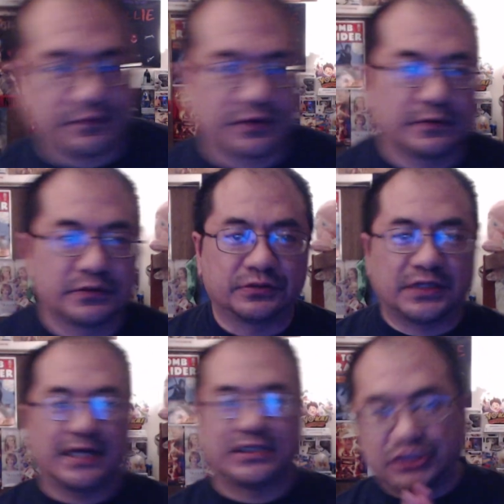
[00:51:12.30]
over
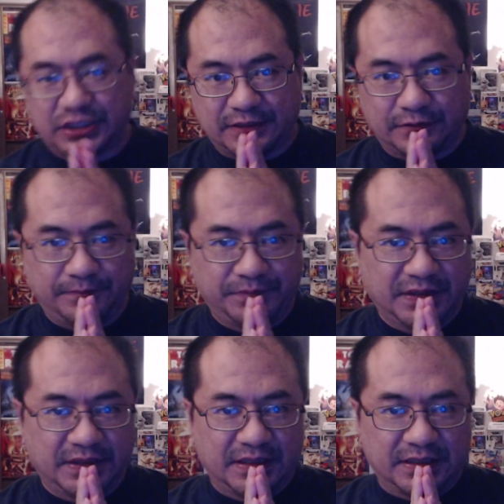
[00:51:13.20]
to Todd's channel,
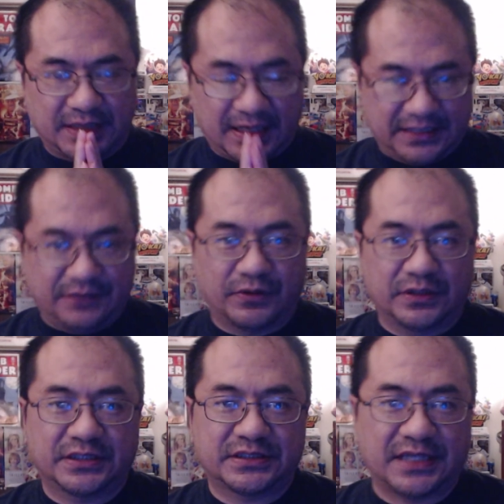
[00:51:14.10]
Todd E.
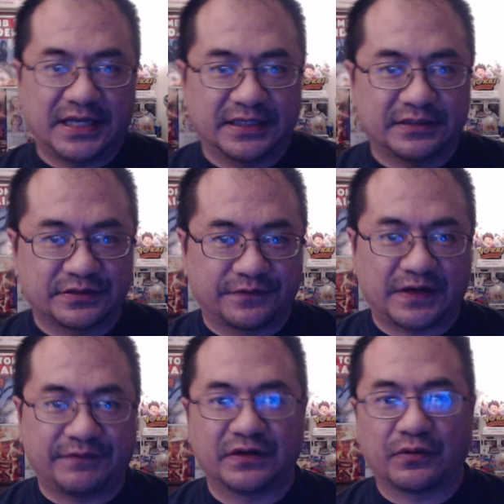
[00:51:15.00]
Walnuts and
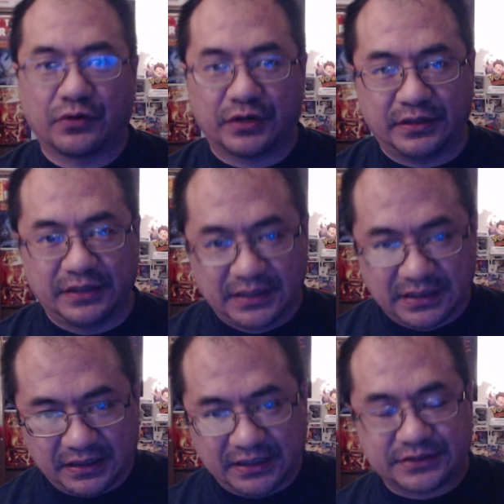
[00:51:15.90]
Surviving the Horror.
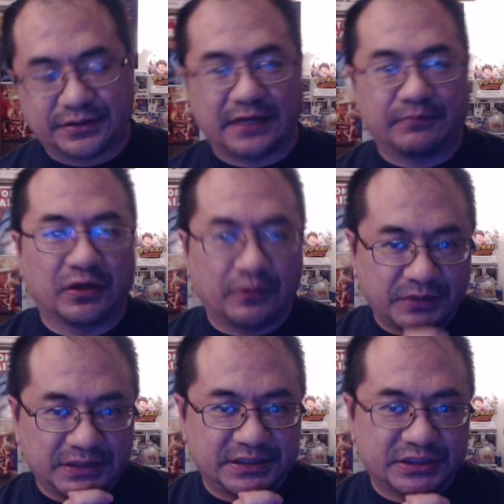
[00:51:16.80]
Links are down
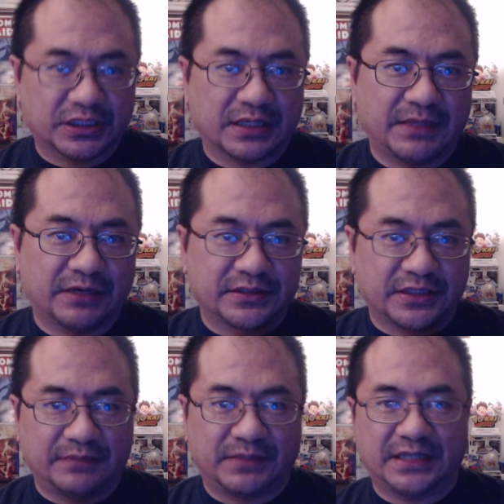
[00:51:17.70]
below. Please check him
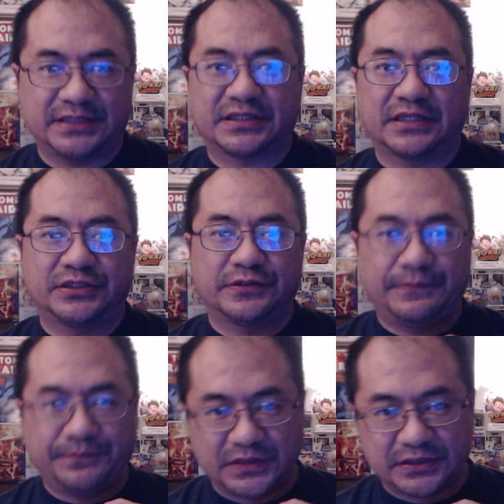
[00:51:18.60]
out. Tell him I sent
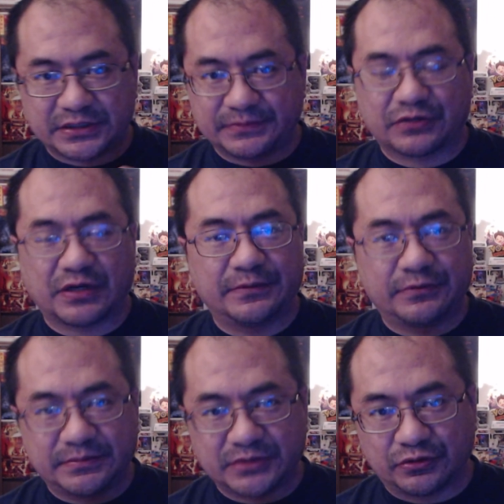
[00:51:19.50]
you. Subscribe
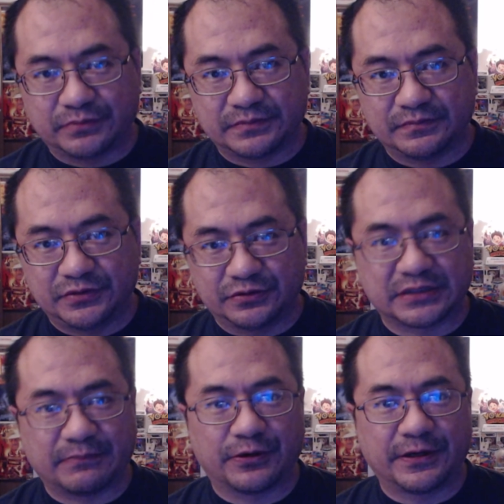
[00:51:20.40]
to him. Show him
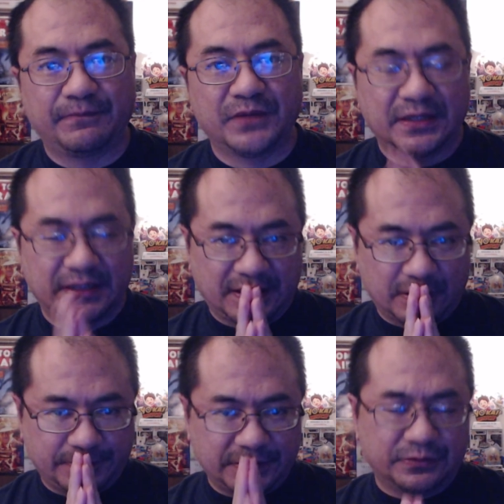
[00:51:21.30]
your support.
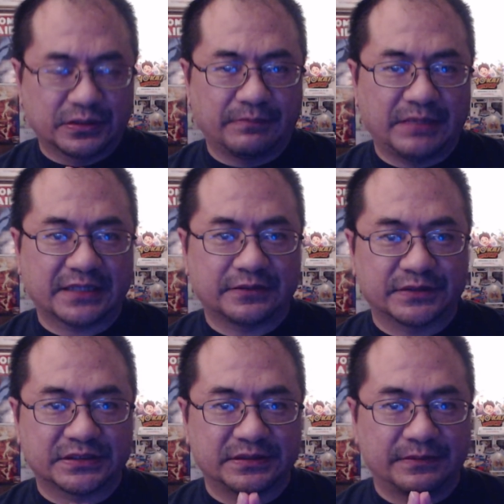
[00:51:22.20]
I hope you do come back
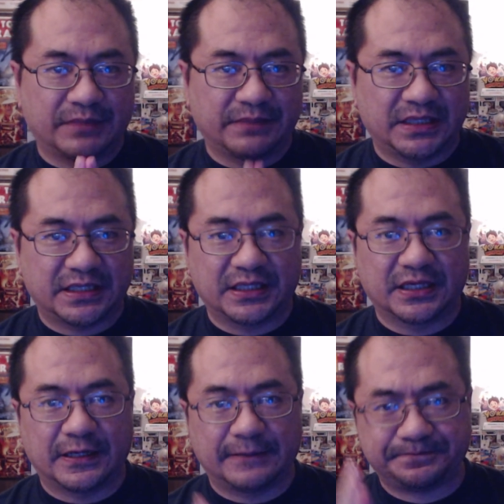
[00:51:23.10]
to us by
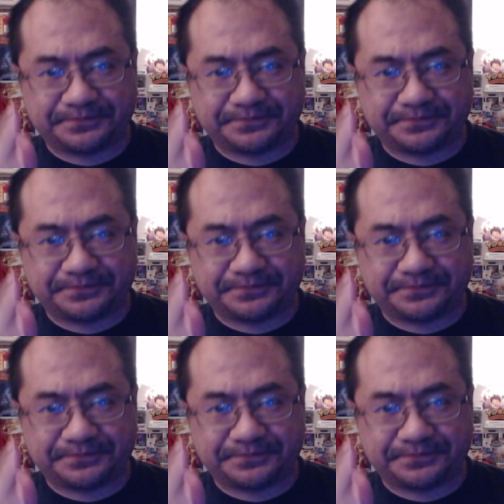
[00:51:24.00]
making